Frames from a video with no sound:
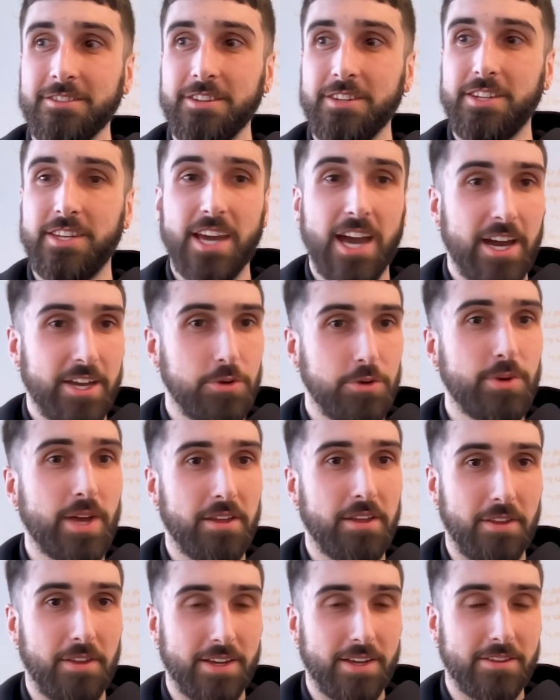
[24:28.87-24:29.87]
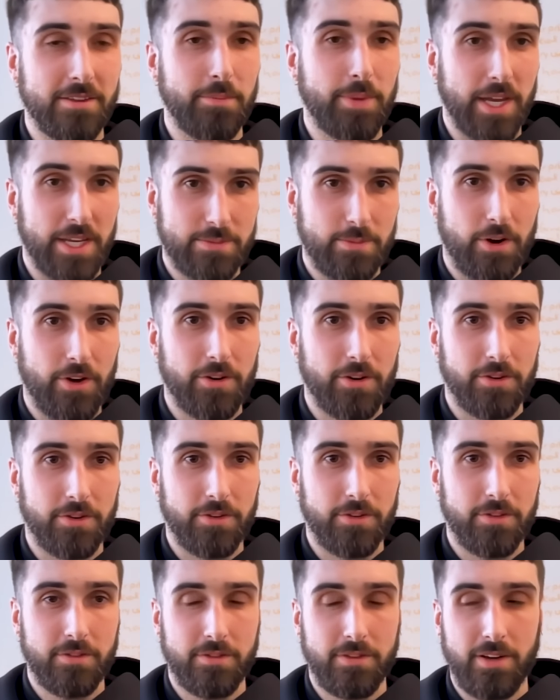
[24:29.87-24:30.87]
you get like the base
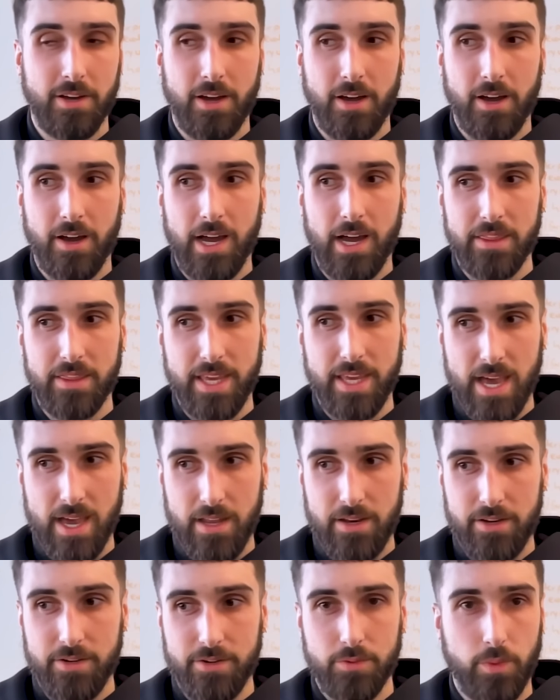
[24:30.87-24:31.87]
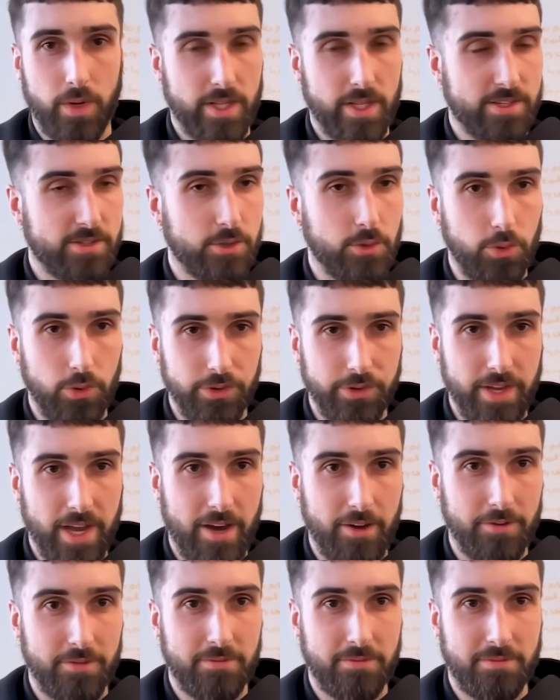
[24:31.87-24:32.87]
model at the end when it's cooled
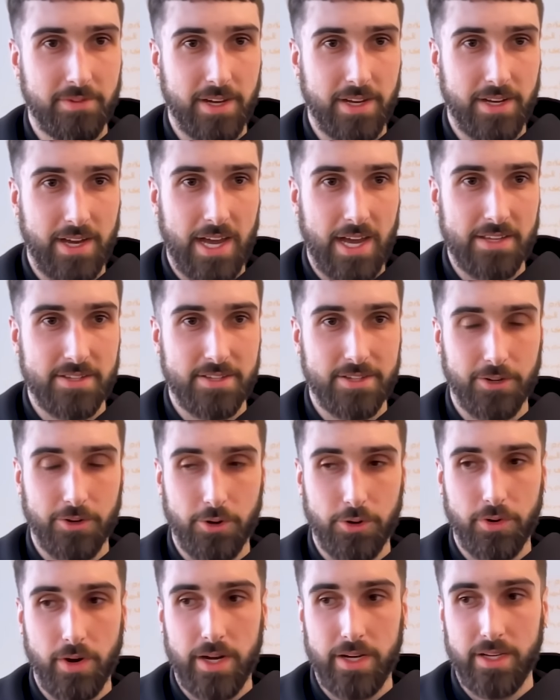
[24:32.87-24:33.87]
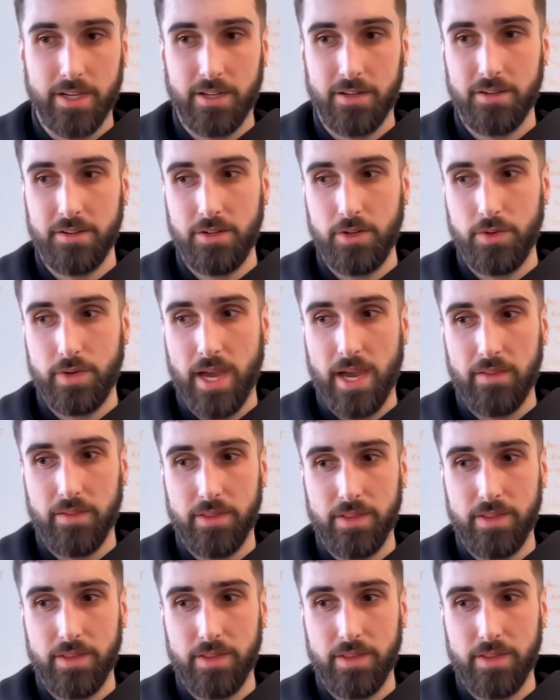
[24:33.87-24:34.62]
down and it has zero gradient. You get